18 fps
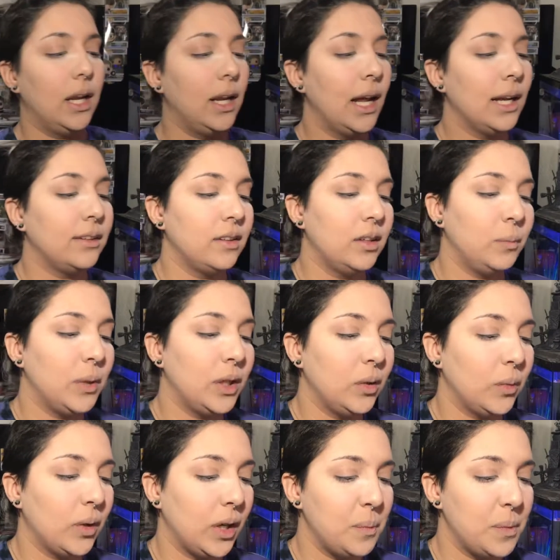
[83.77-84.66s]
and that's gonna be
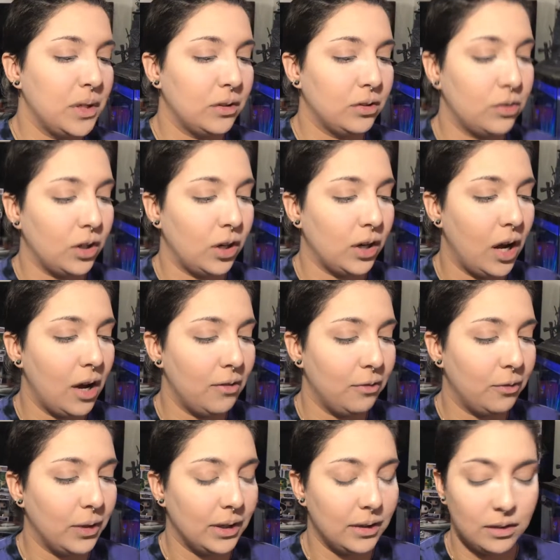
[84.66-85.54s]
what I'm gonna start
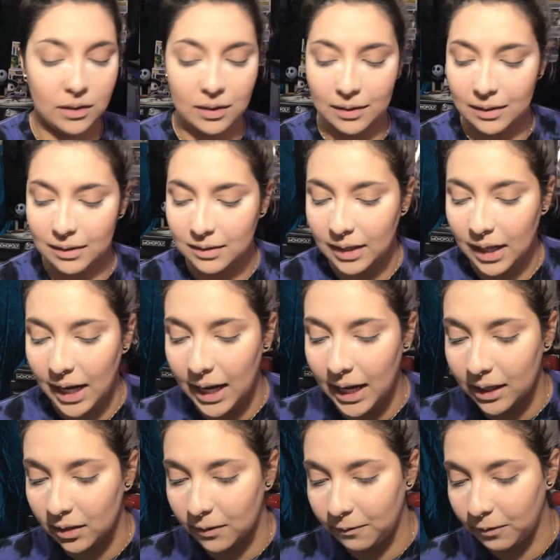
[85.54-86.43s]
off with
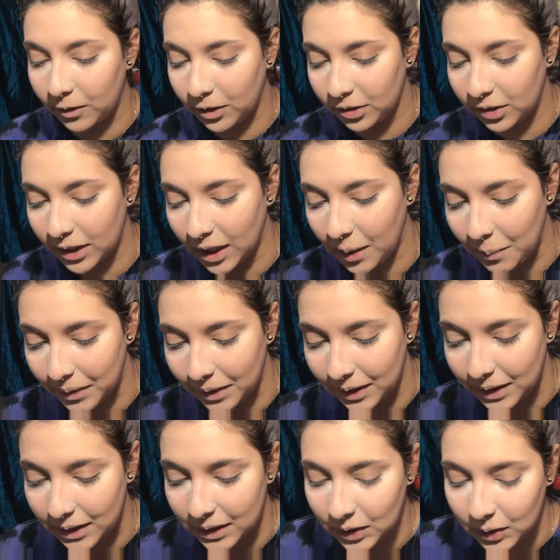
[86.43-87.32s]
today. The first thing I'm
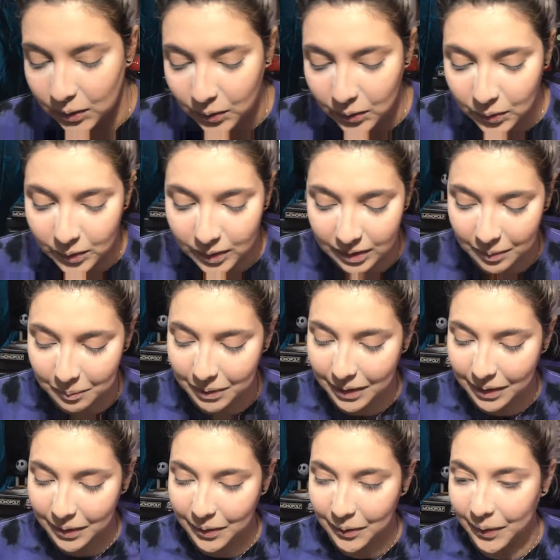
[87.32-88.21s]
gonna do is I'm
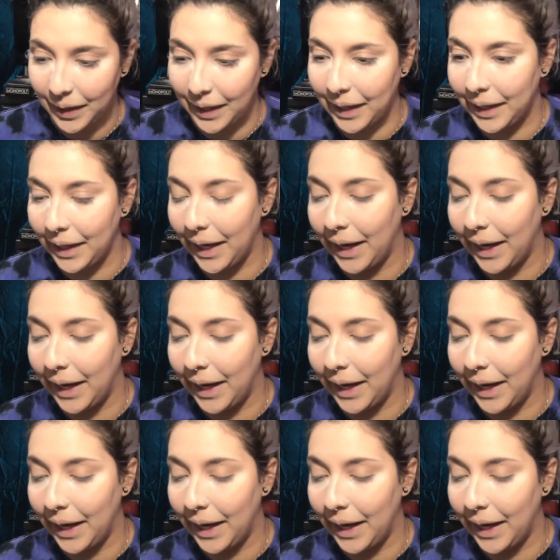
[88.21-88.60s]
gonna go ahead